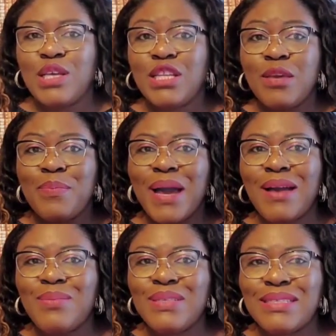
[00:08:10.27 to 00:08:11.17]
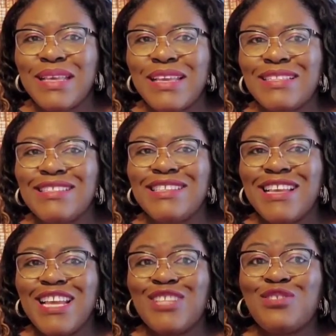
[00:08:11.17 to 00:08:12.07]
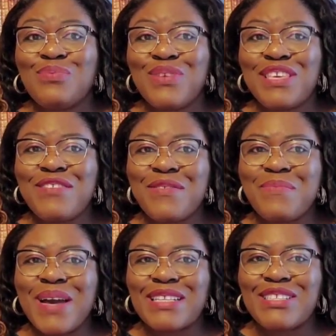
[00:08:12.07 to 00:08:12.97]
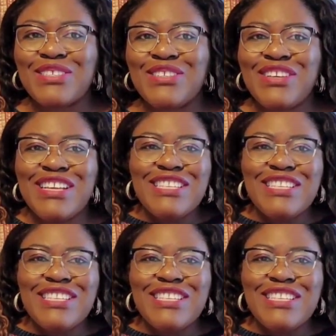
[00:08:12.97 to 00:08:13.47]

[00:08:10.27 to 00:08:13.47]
The Bible says it will be given back to you,